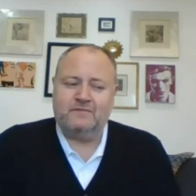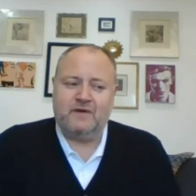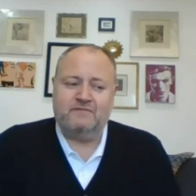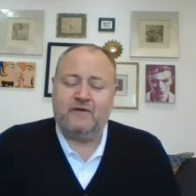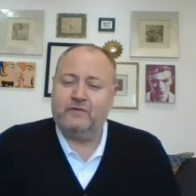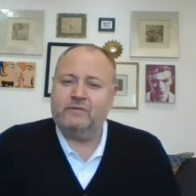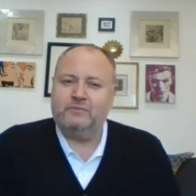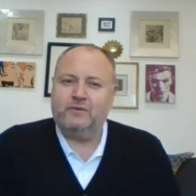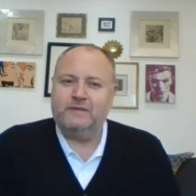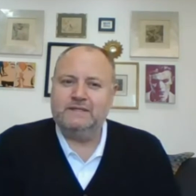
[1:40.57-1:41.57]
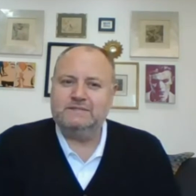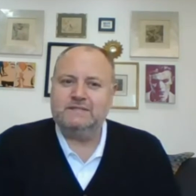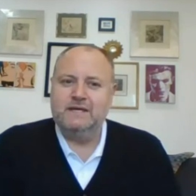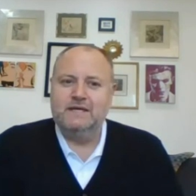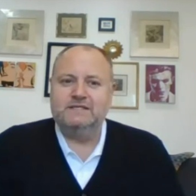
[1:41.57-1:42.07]
of other employees,
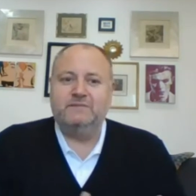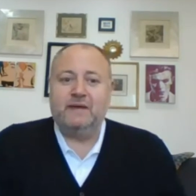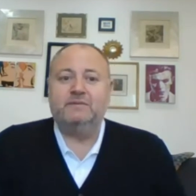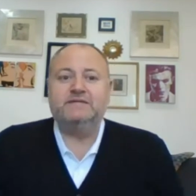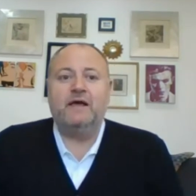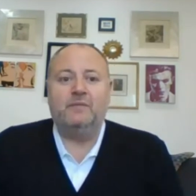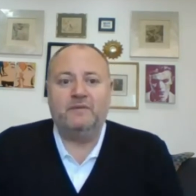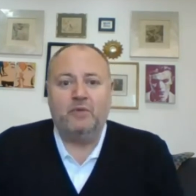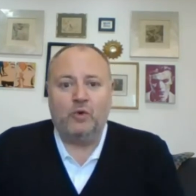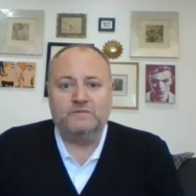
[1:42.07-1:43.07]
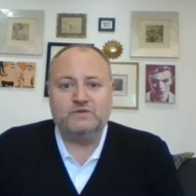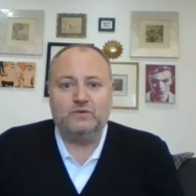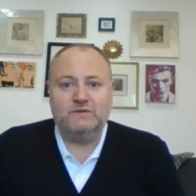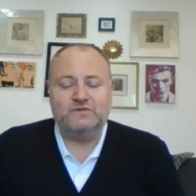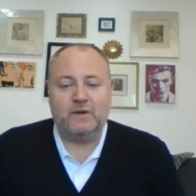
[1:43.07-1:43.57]
to be able to help them
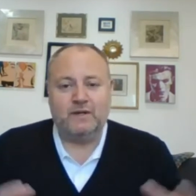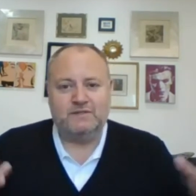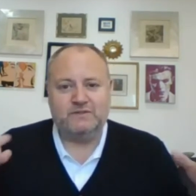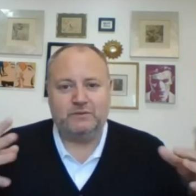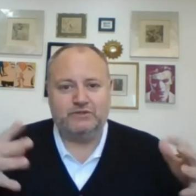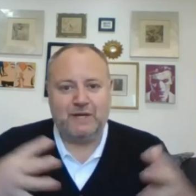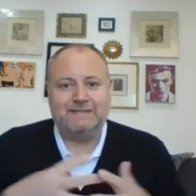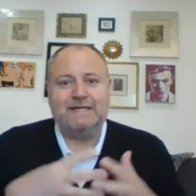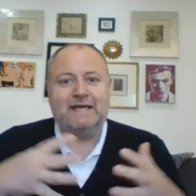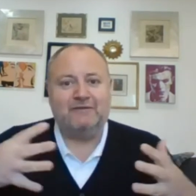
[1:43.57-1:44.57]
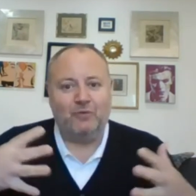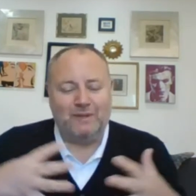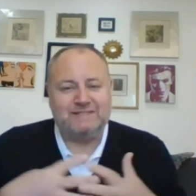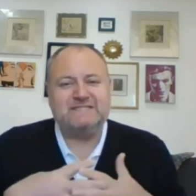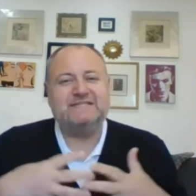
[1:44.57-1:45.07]
homeschool as well. So we're trying to get
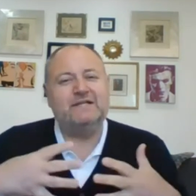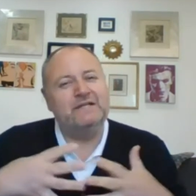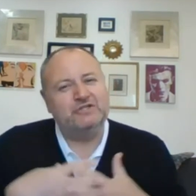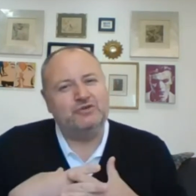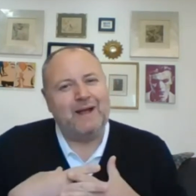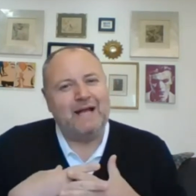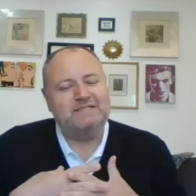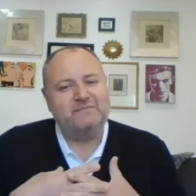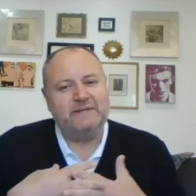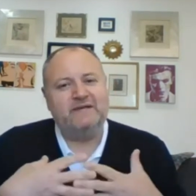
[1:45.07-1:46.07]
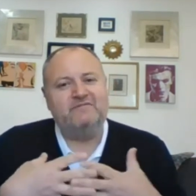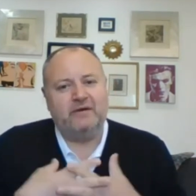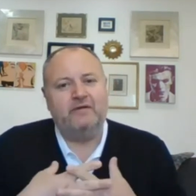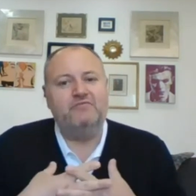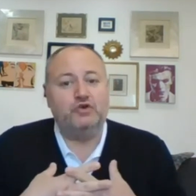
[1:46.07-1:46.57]
everyone to still interact, but in a
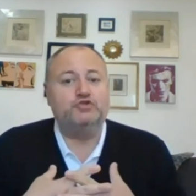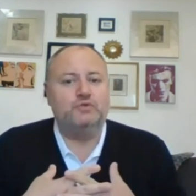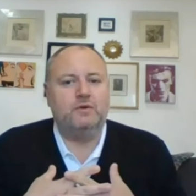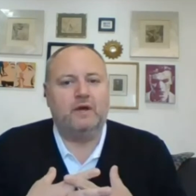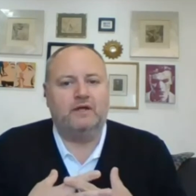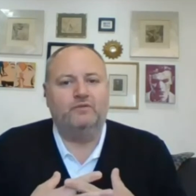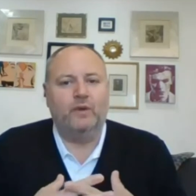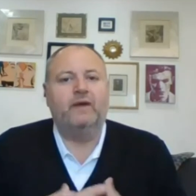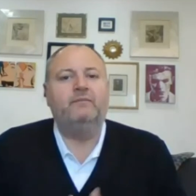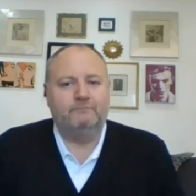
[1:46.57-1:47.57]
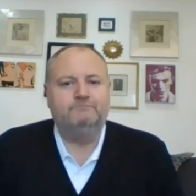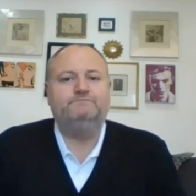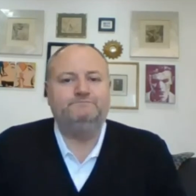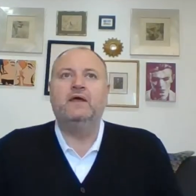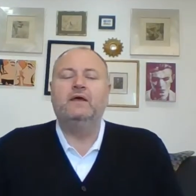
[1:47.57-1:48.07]
very virtual kind of
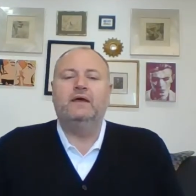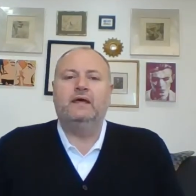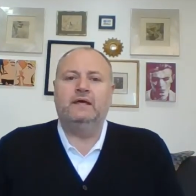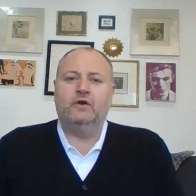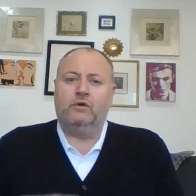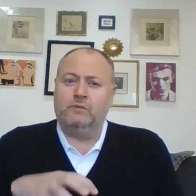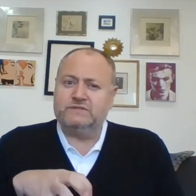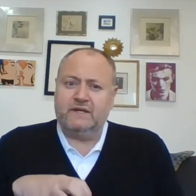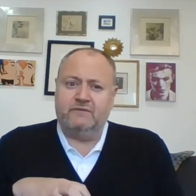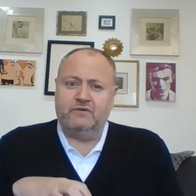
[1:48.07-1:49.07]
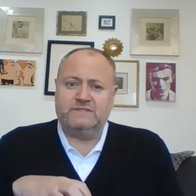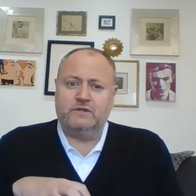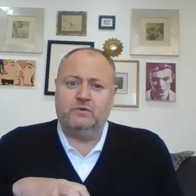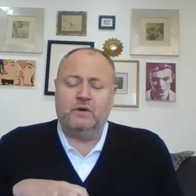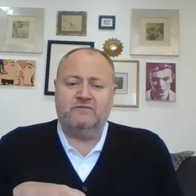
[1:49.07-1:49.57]
way. In almost every
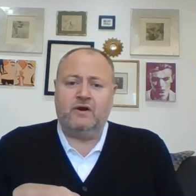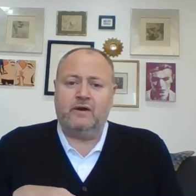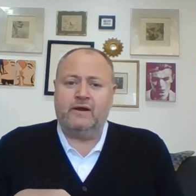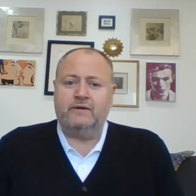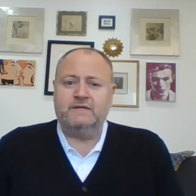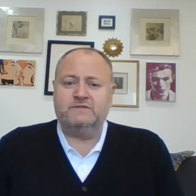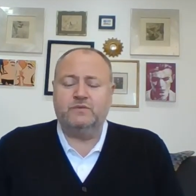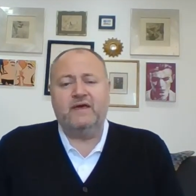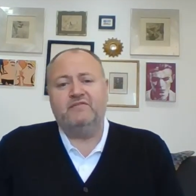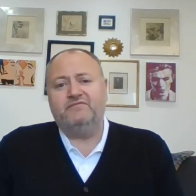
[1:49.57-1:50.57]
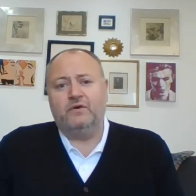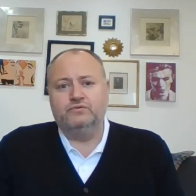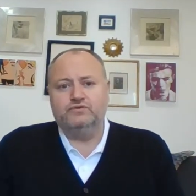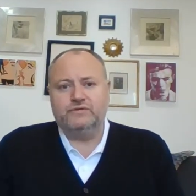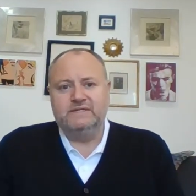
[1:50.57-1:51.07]
single one of our areas, we have
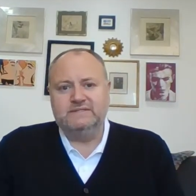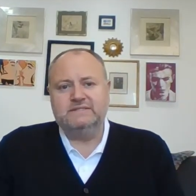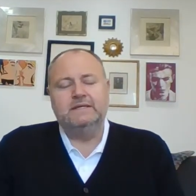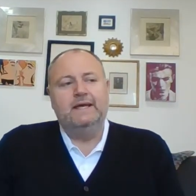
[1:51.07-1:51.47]
phone trees.